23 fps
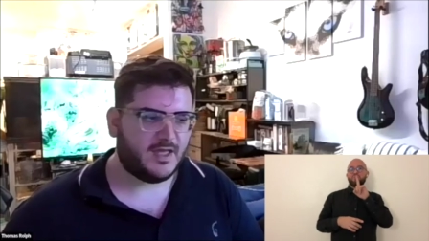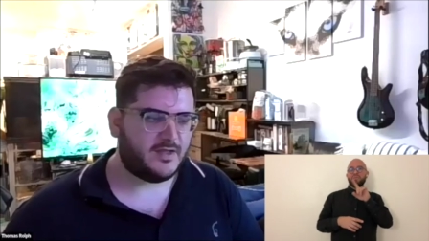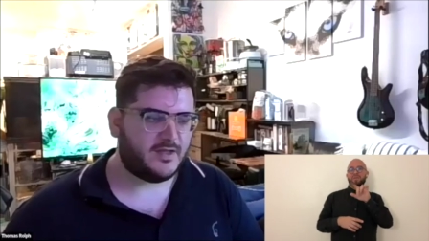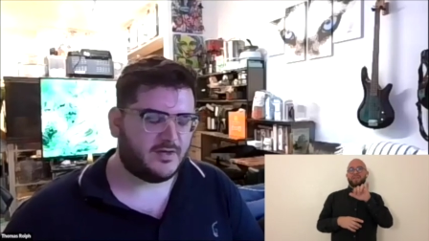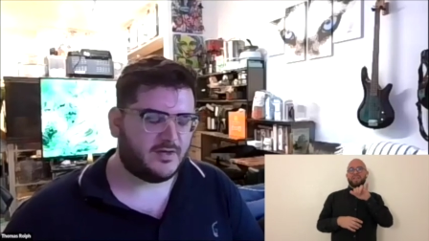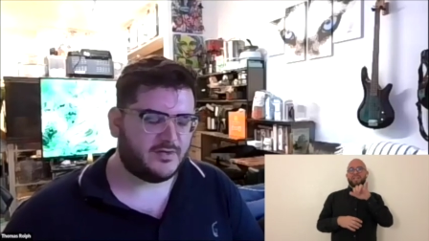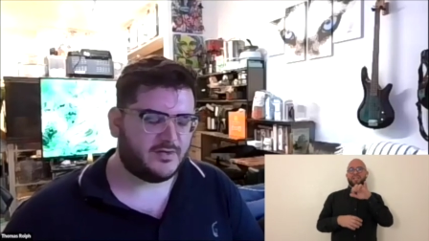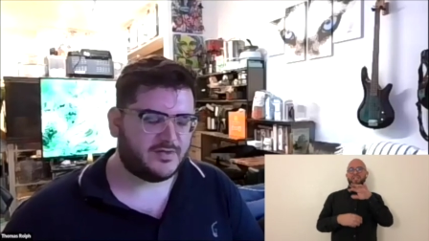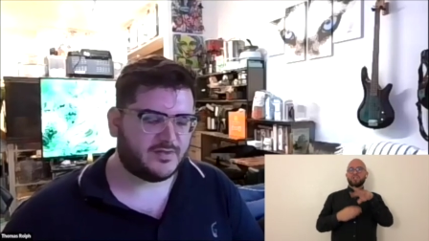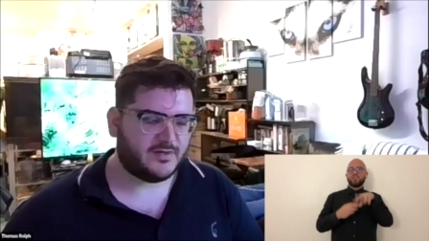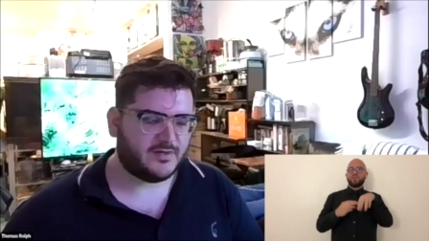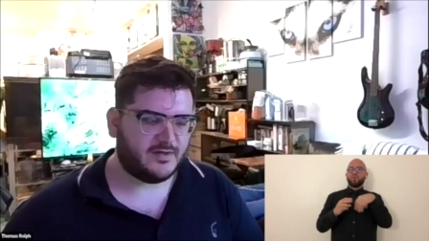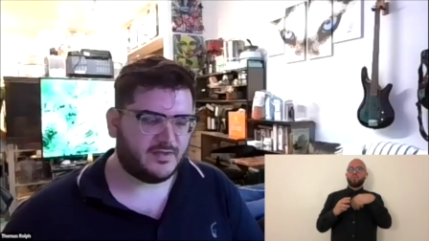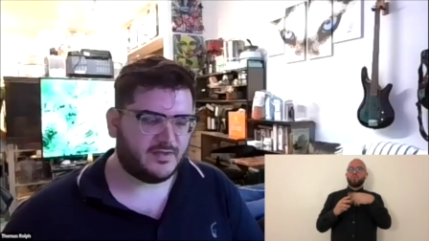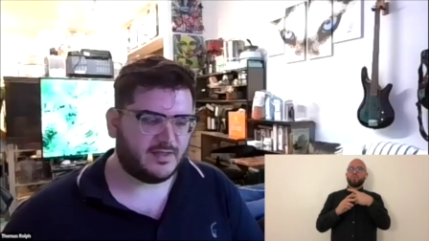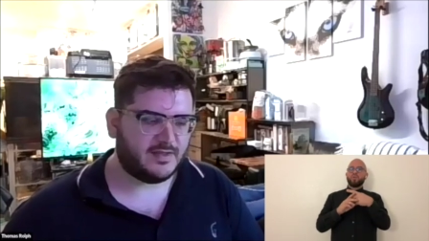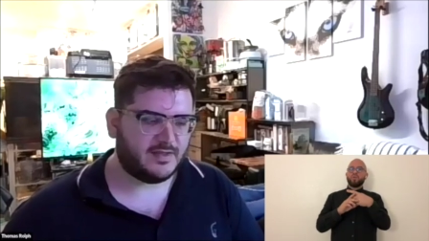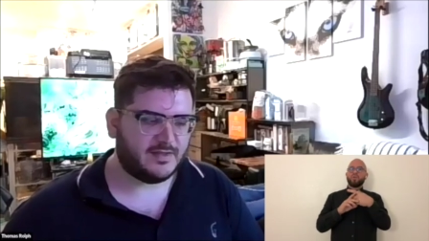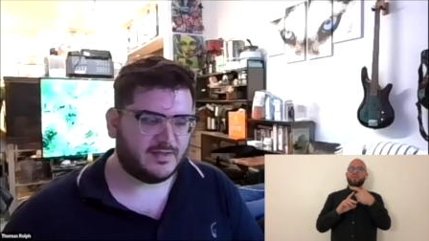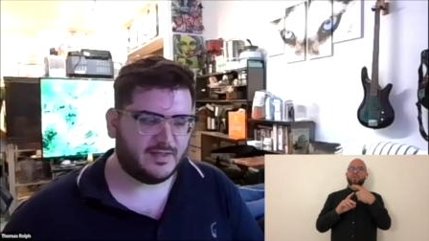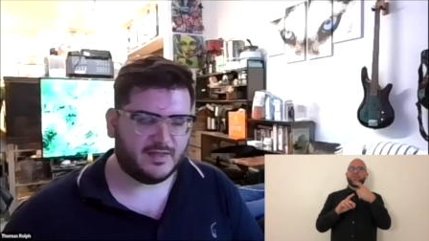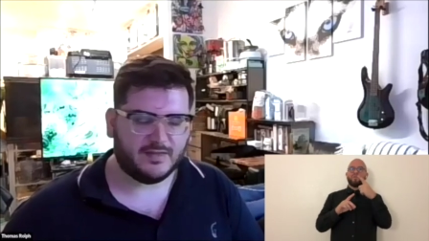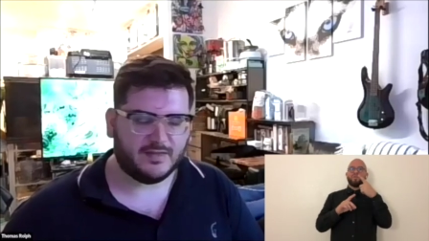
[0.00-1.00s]
And they also, I
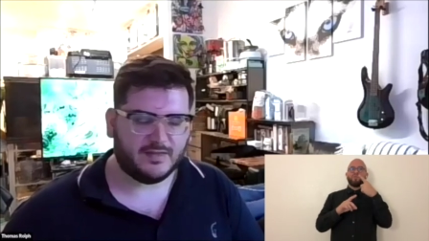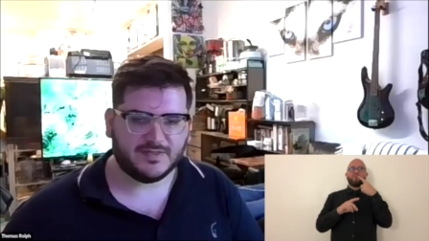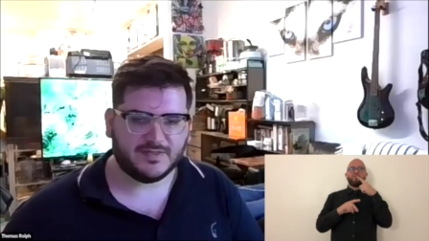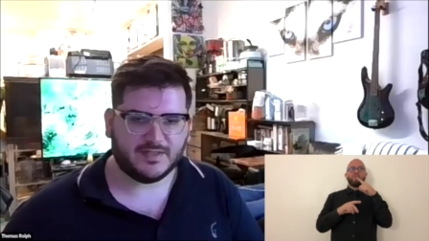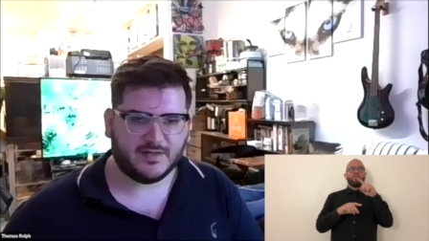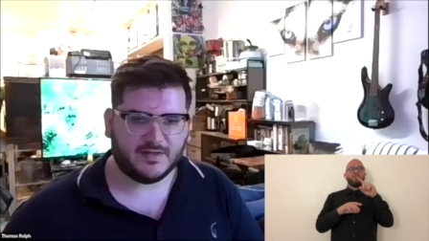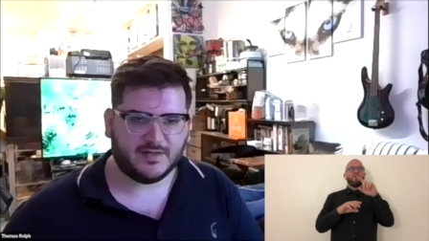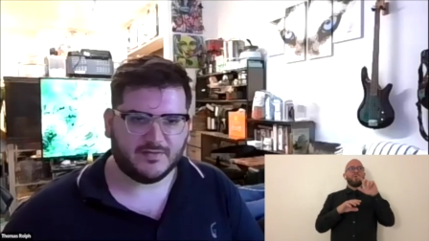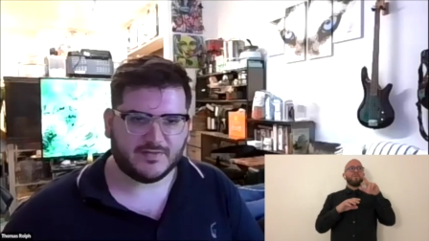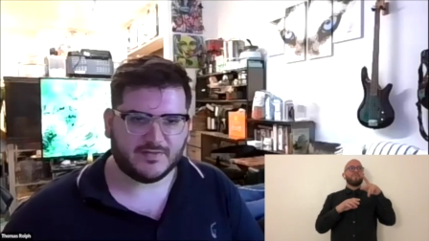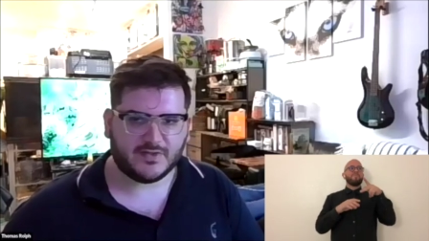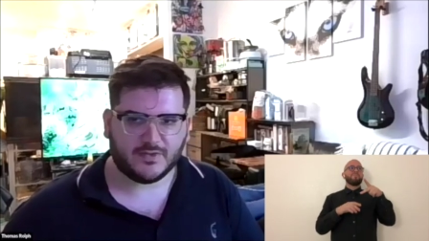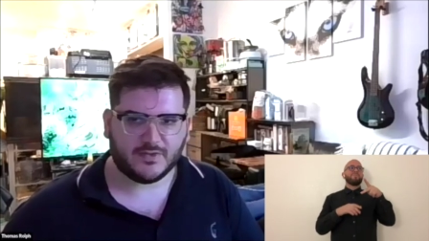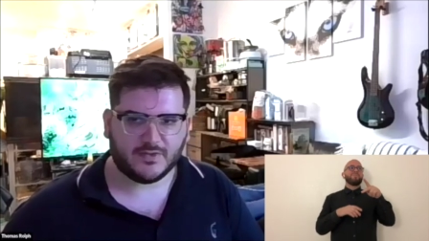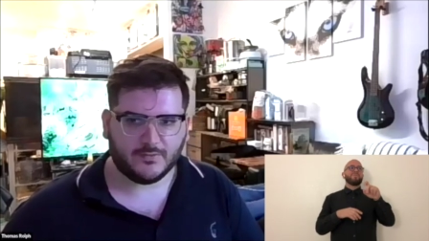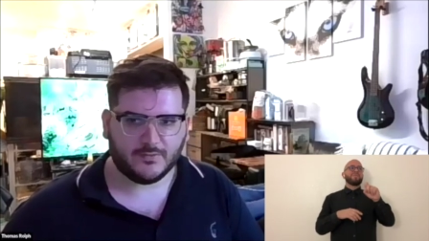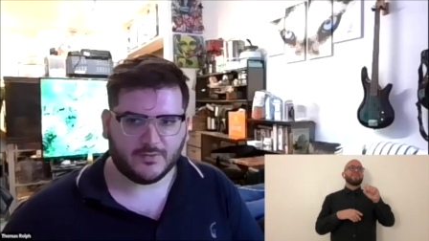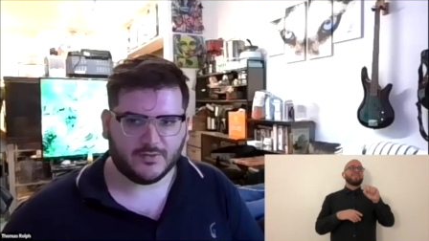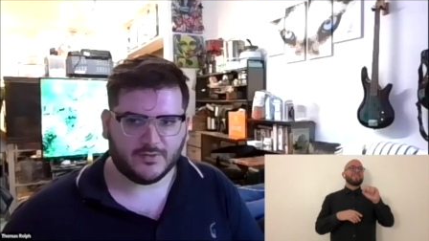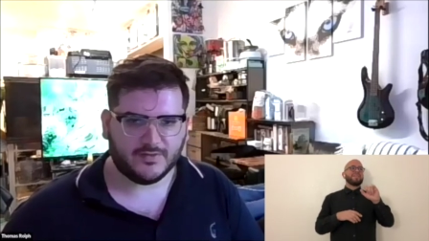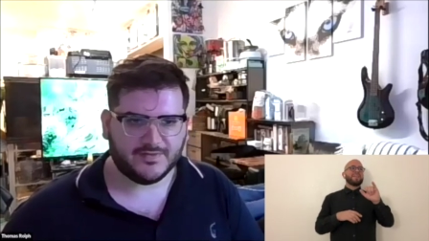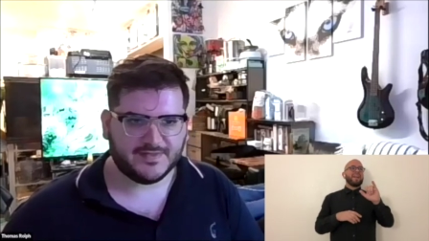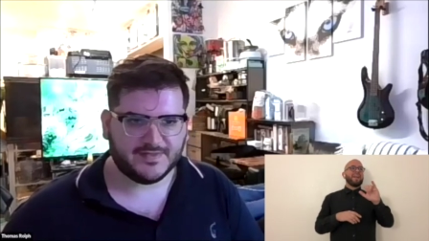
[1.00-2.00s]
think, lend themselves to
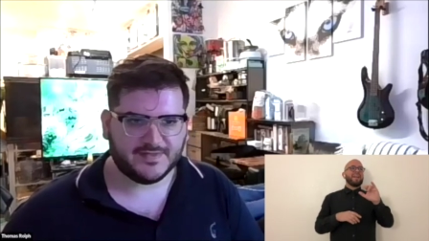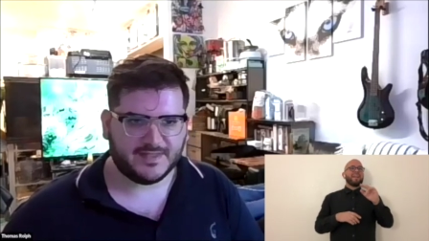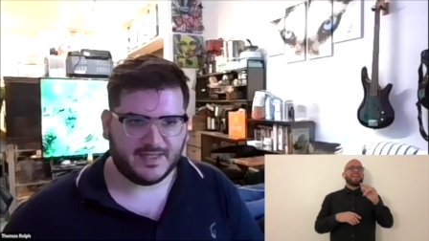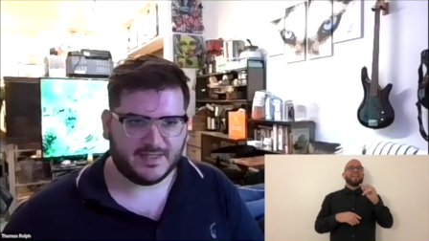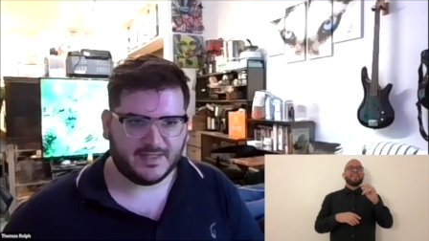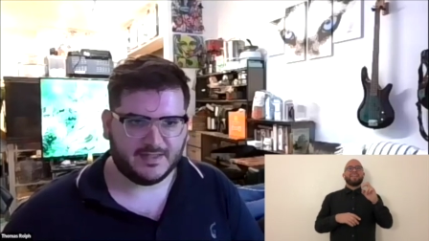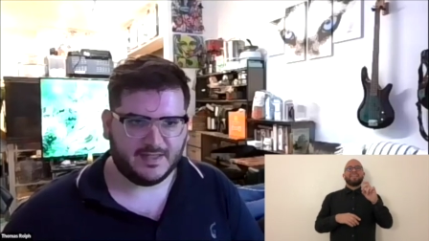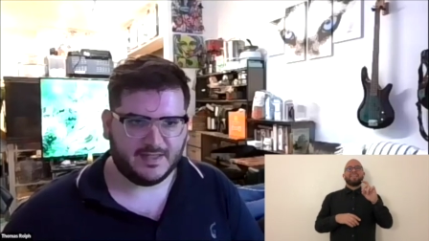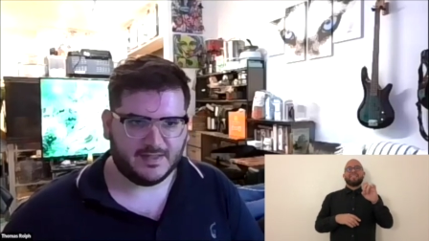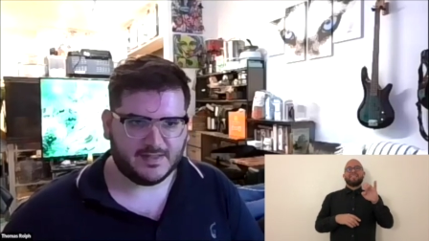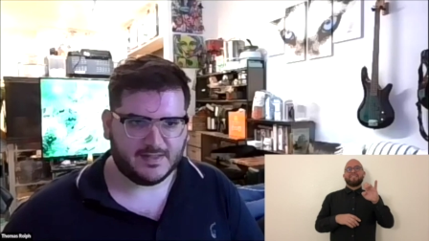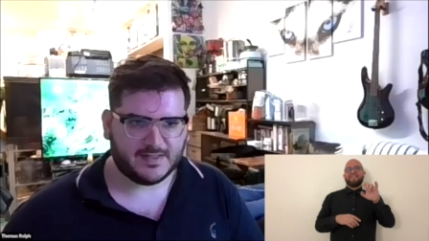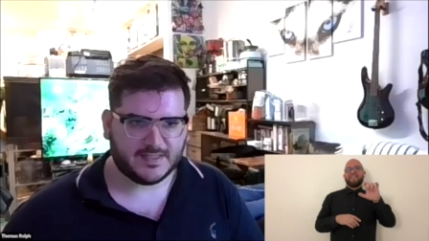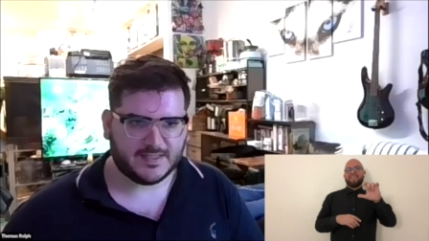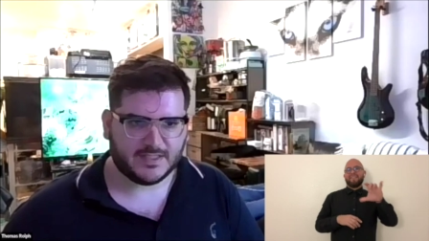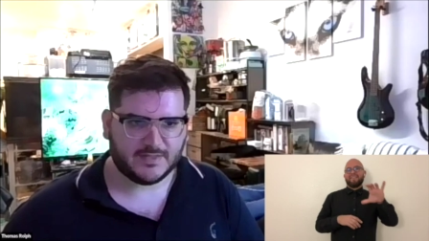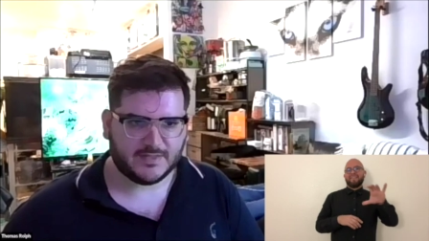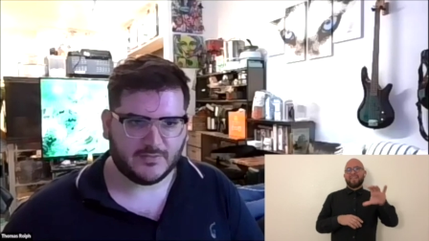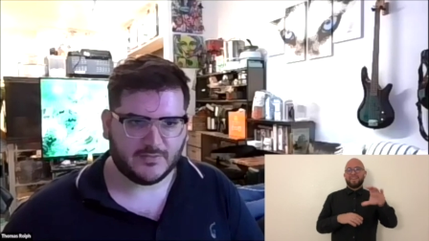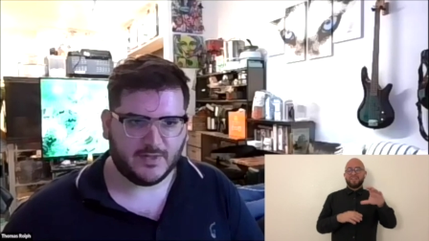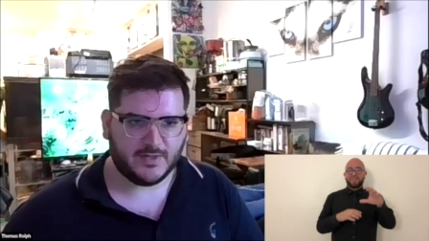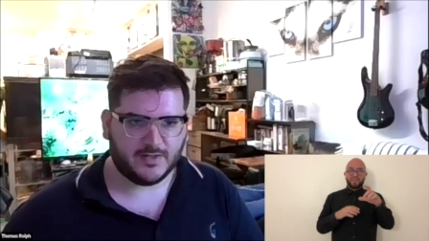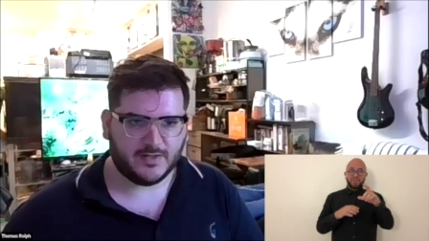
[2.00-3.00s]
the world of
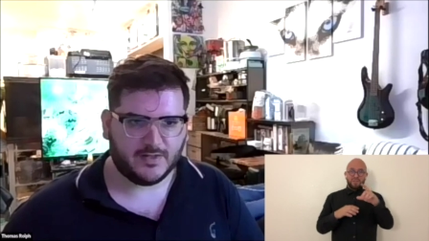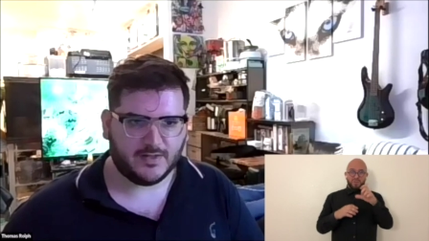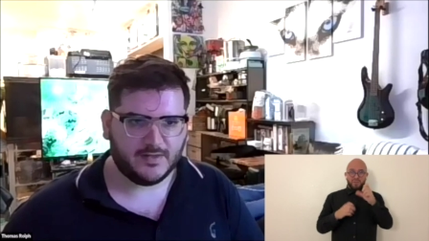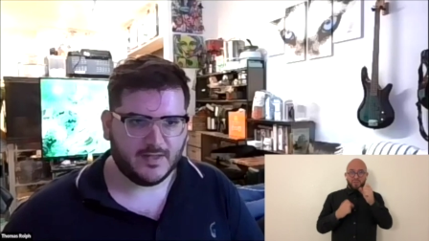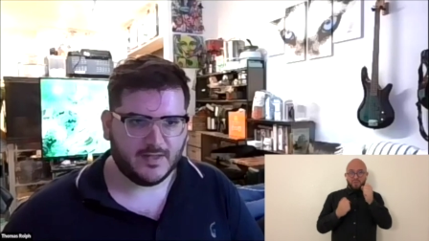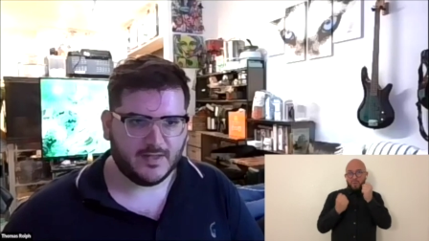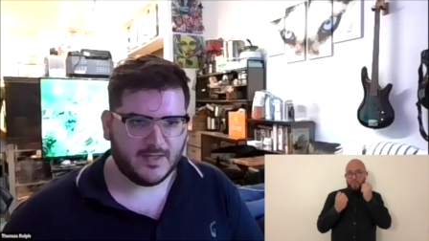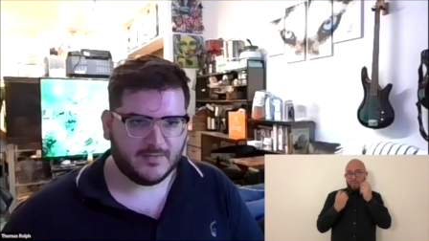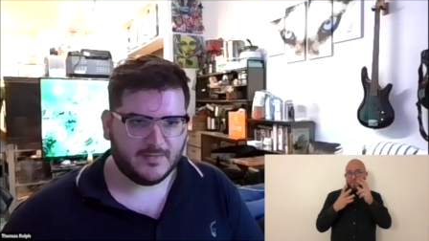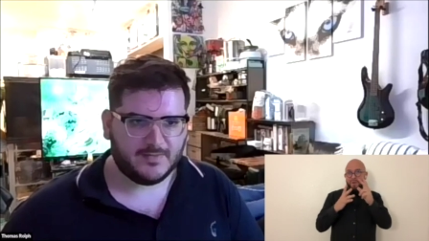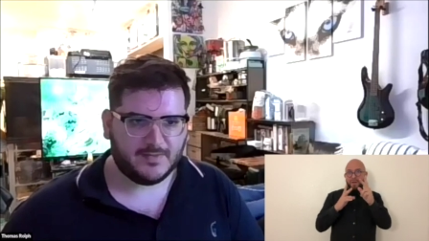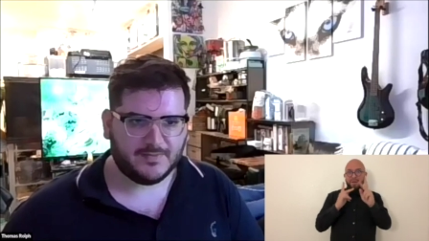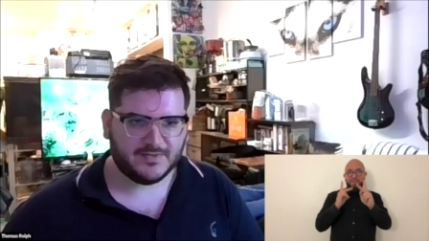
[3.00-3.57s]
psychedelics as well.